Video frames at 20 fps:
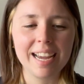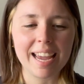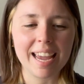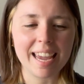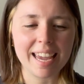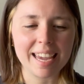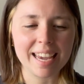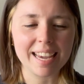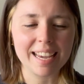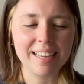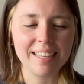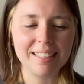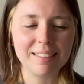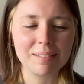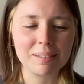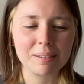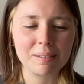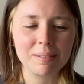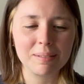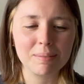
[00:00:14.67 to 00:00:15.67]

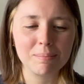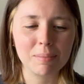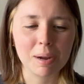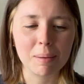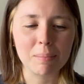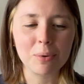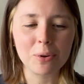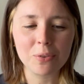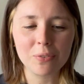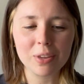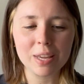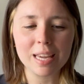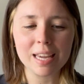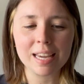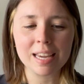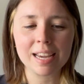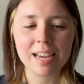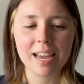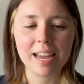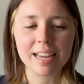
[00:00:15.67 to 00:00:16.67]
and my
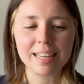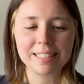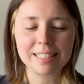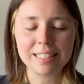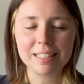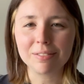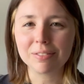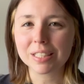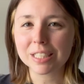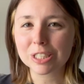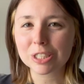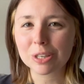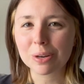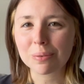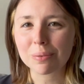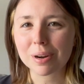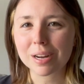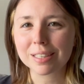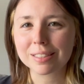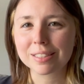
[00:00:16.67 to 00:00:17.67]
movie and TV show
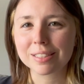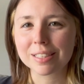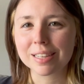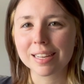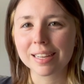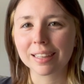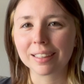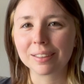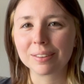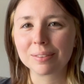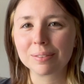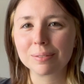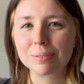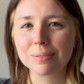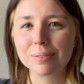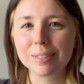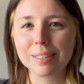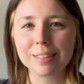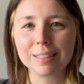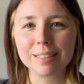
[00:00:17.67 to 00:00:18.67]
watching
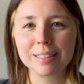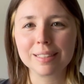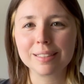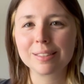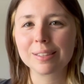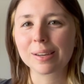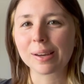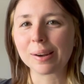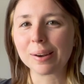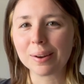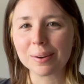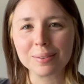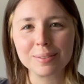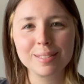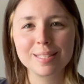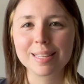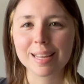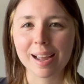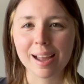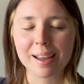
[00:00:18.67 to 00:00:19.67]
really took a
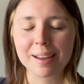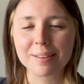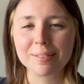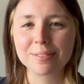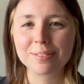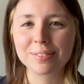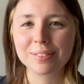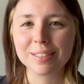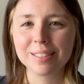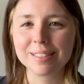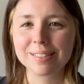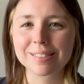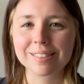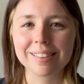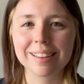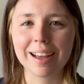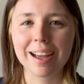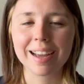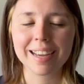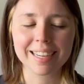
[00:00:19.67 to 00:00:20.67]
nosedive in
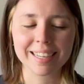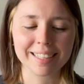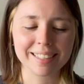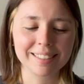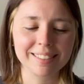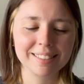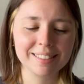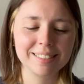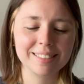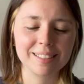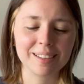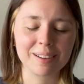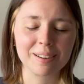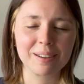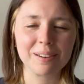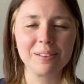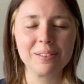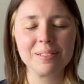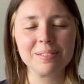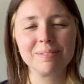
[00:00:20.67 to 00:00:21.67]
July.
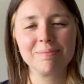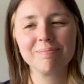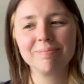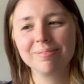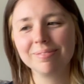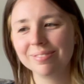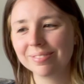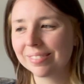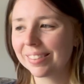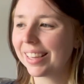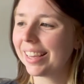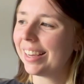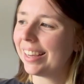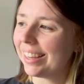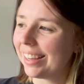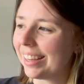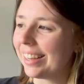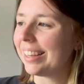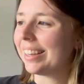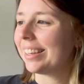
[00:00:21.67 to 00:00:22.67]
So,
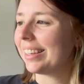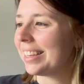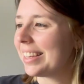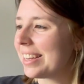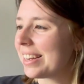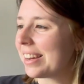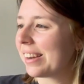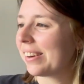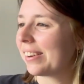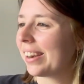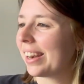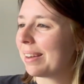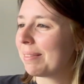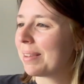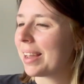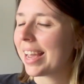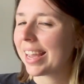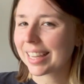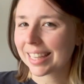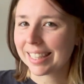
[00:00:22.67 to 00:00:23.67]

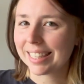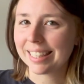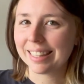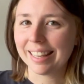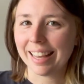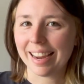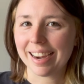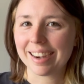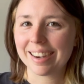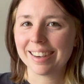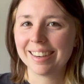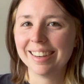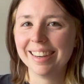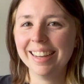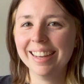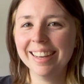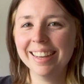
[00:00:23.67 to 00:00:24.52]
I'm hanging in there.